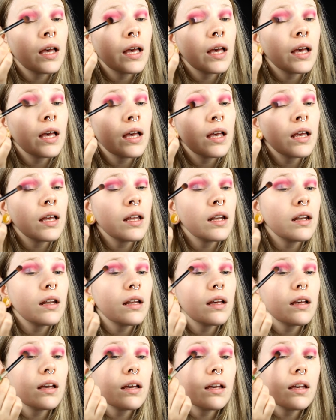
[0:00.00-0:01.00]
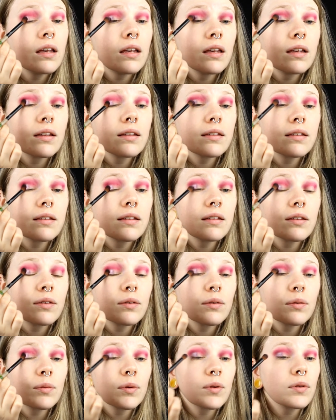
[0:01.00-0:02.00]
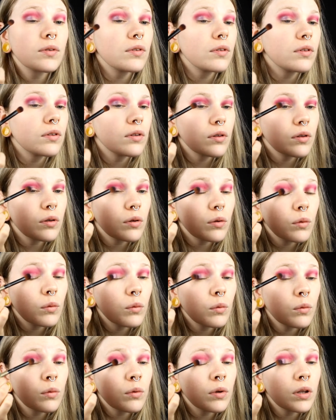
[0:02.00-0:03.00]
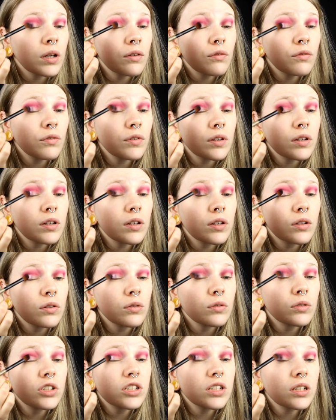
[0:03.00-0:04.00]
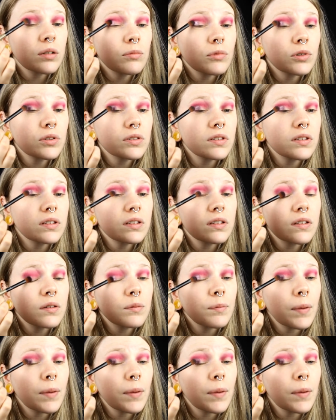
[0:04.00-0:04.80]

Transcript: And yes, this was one of the good shimmers in this